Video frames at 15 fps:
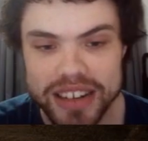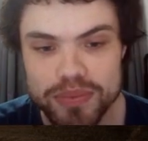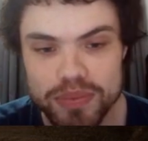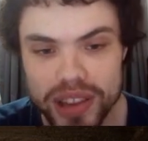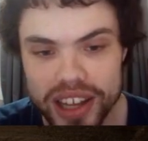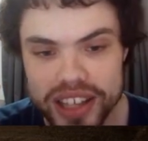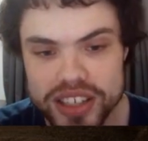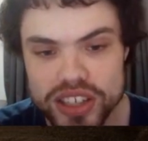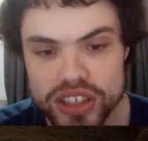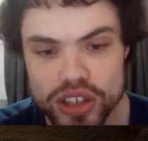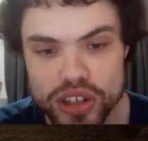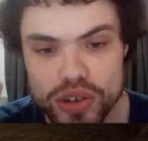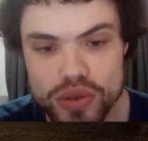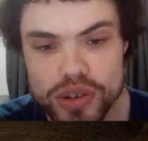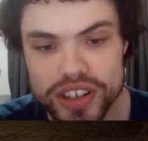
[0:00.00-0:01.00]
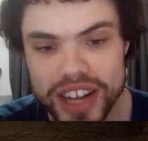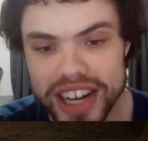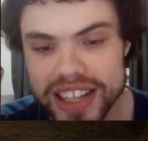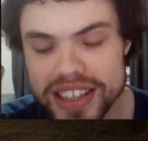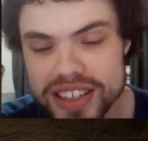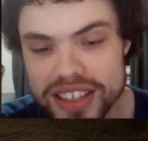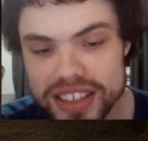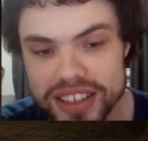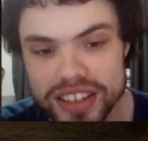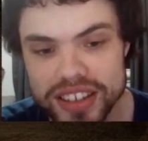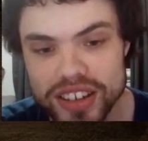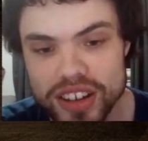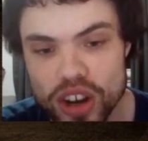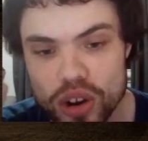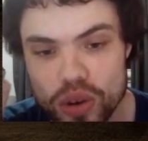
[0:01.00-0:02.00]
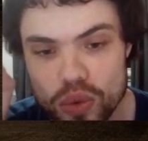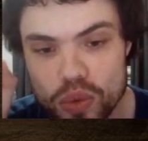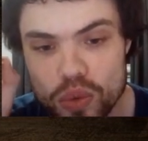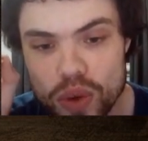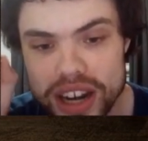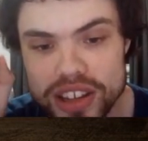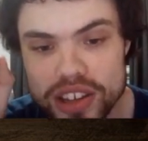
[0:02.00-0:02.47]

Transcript: +2 credits when